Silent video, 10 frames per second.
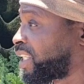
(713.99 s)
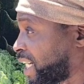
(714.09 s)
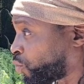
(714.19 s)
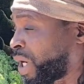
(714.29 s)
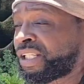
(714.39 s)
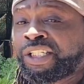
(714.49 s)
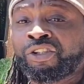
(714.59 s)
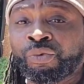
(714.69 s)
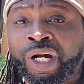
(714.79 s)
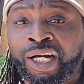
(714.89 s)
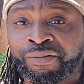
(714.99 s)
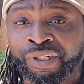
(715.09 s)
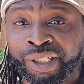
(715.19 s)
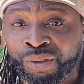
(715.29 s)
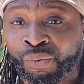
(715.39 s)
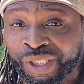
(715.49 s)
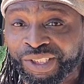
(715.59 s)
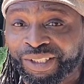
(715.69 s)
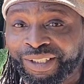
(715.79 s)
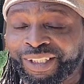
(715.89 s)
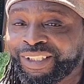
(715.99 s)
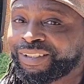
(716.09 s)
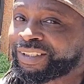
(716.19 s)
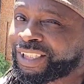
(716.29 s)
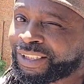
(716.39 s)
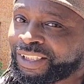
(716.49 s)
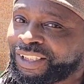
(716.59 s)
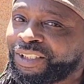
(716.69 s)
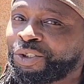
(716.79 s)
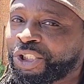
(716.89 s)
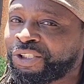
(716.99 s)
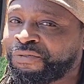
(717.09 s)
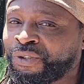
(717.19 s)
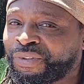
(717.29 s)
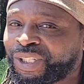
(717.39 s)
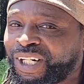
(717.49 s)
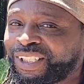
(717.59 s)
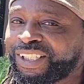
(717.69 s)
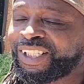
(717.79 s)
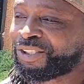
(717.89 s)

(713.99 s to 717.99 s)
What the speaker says: That's why they thrive in the winter. Just a food for thought.